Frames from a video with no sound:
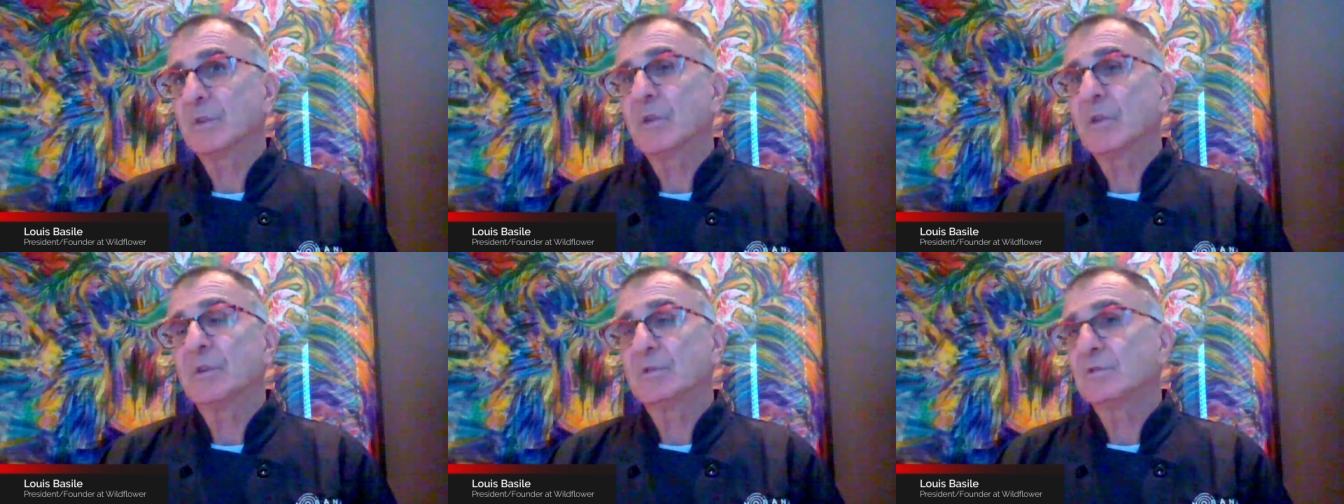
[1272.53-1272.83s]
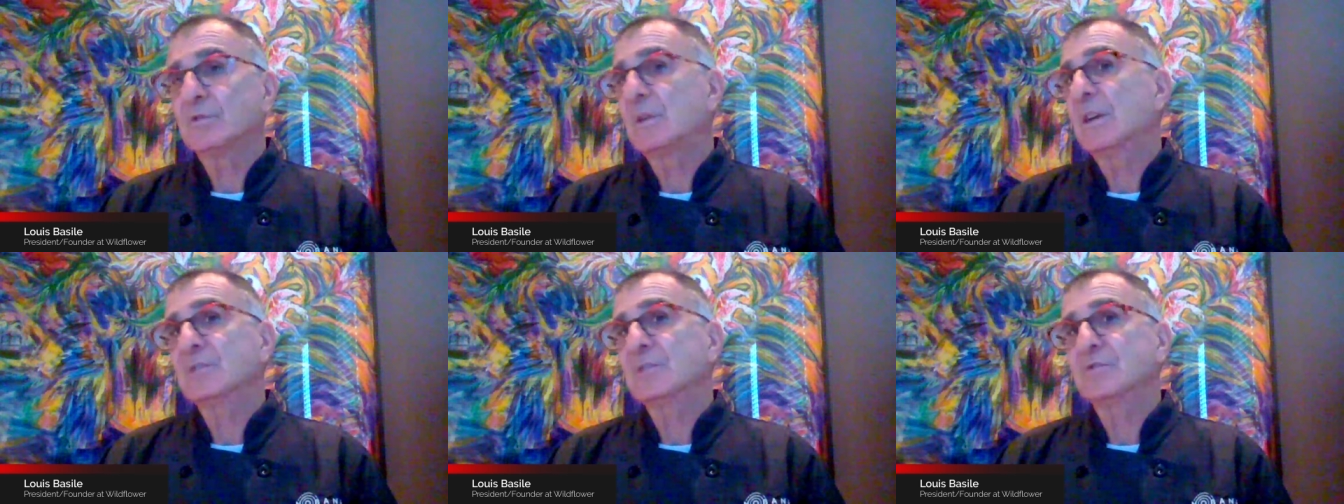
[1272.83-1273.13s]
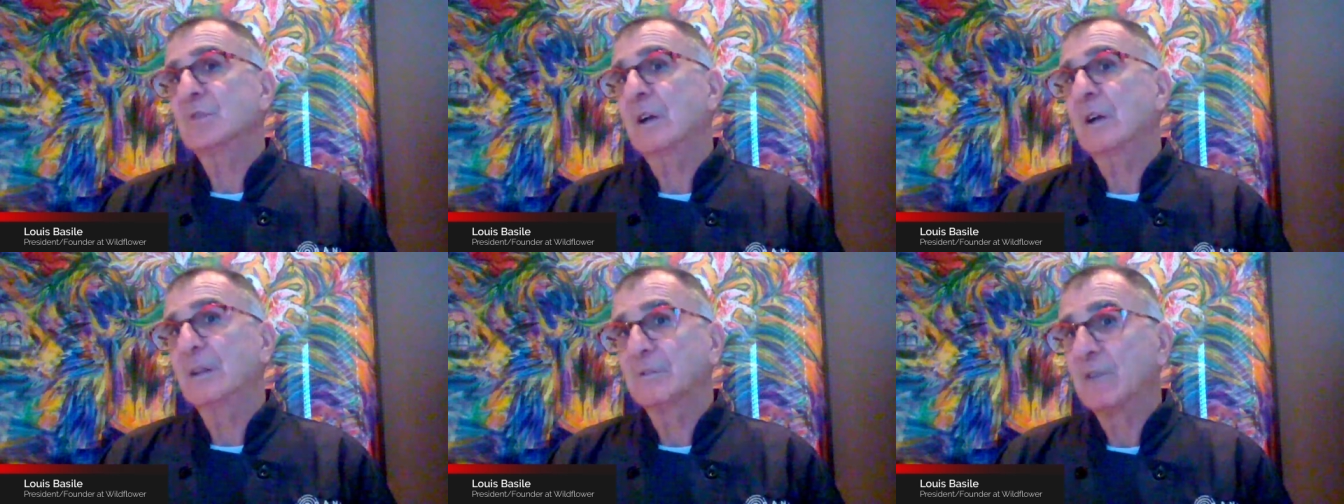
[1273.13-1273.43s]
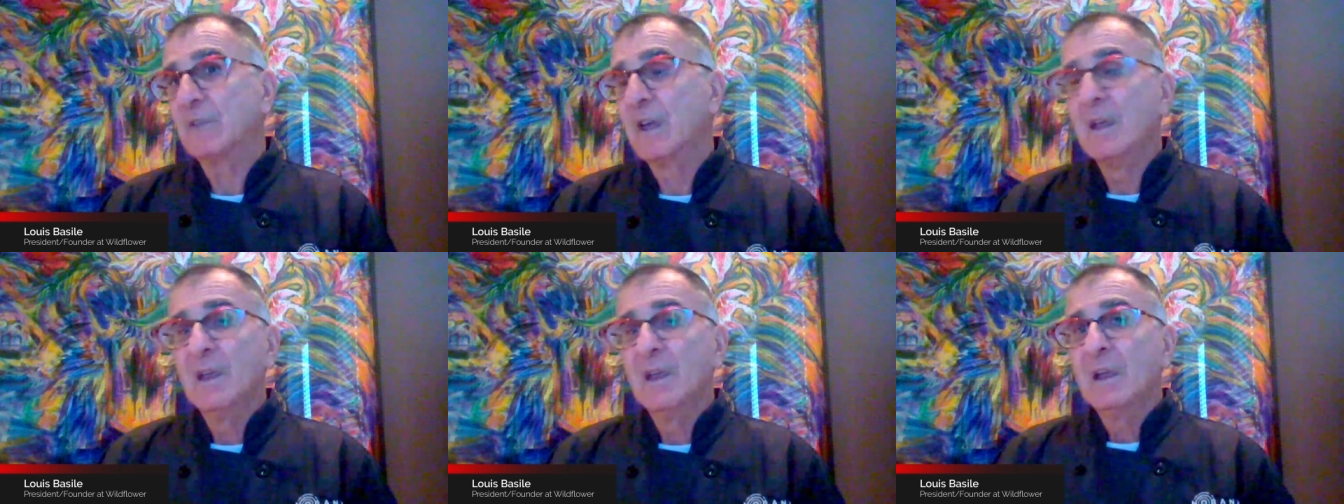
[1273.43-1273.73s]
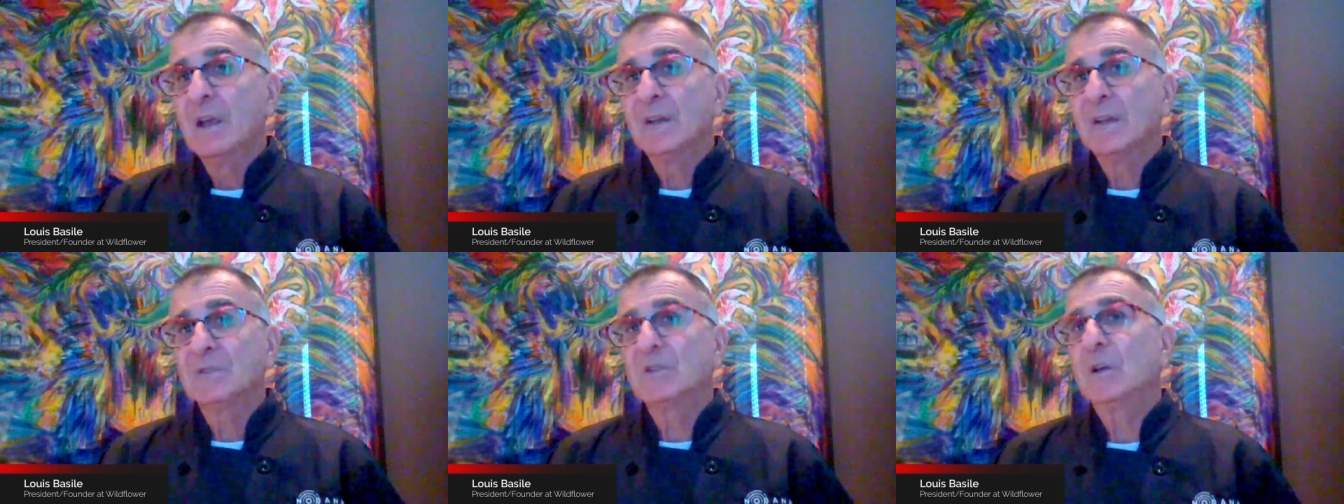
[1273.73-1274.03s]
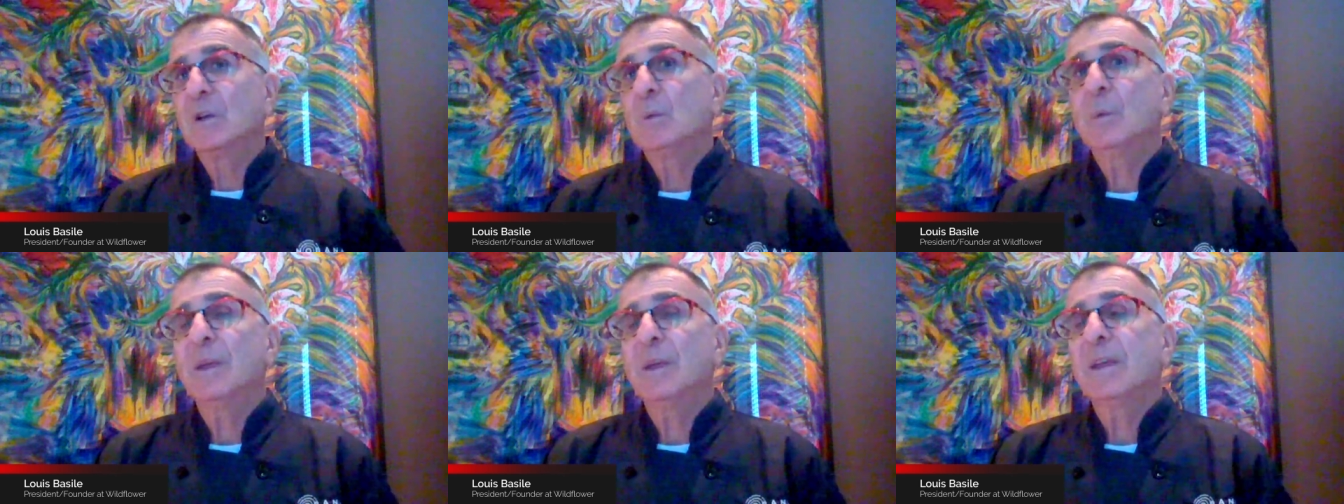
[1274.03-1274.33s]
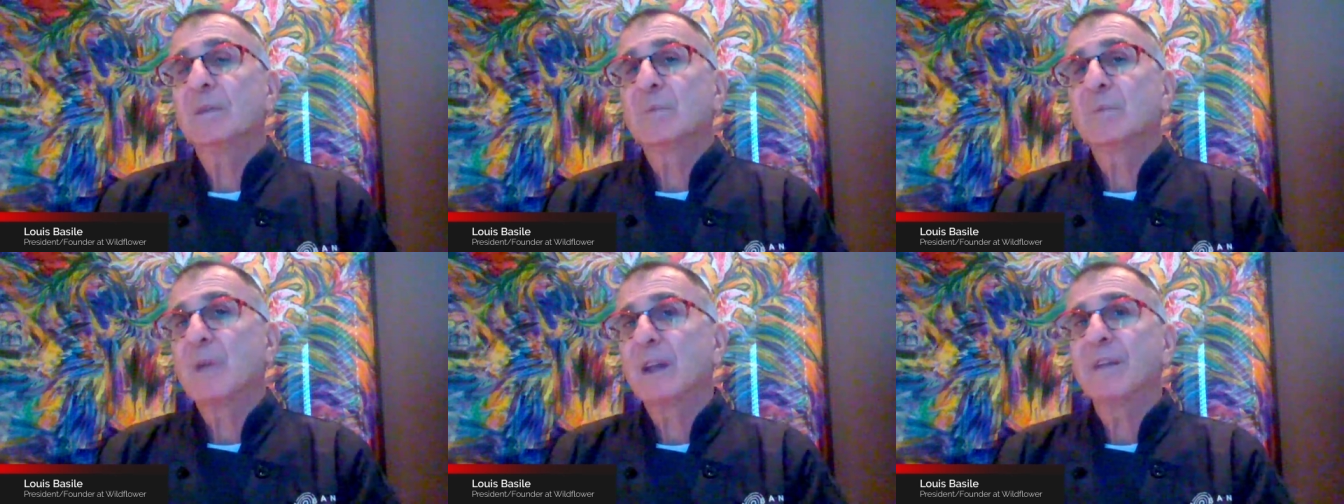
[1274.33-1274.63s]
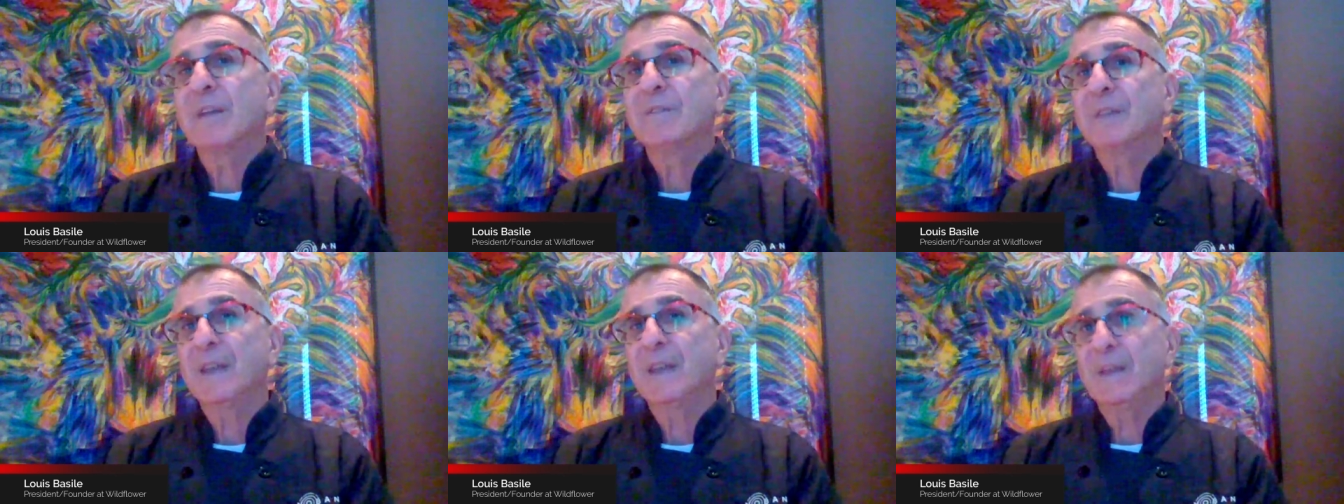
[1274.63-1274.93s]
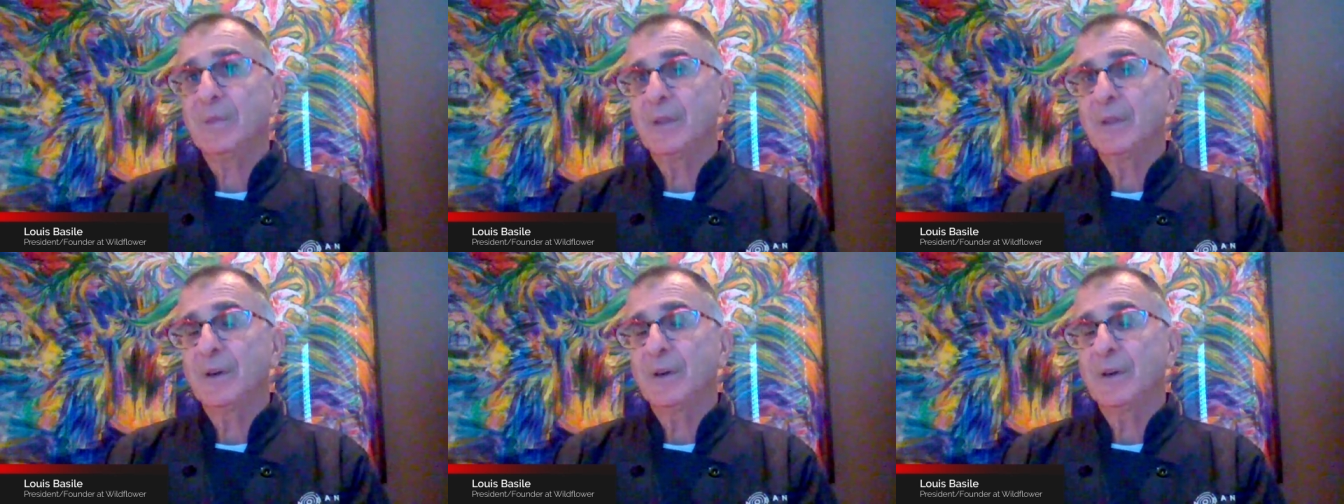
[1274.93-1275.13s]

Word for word: So those restaurants, until we can renovate